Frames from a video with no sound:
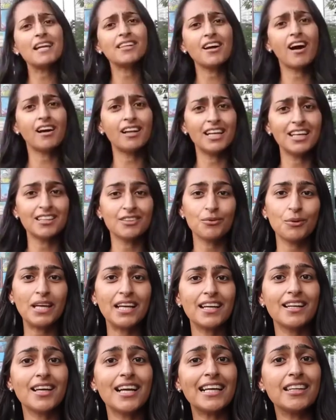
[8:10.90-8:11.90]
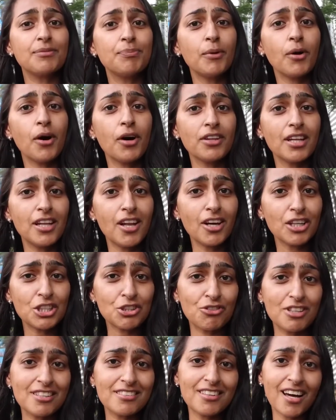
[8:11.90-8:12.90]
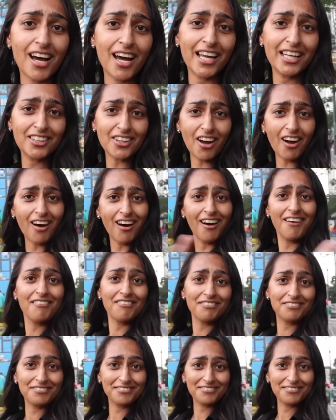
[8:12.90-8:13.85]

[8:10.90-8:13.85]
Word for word: my darlings, we're going to explore the luxury side of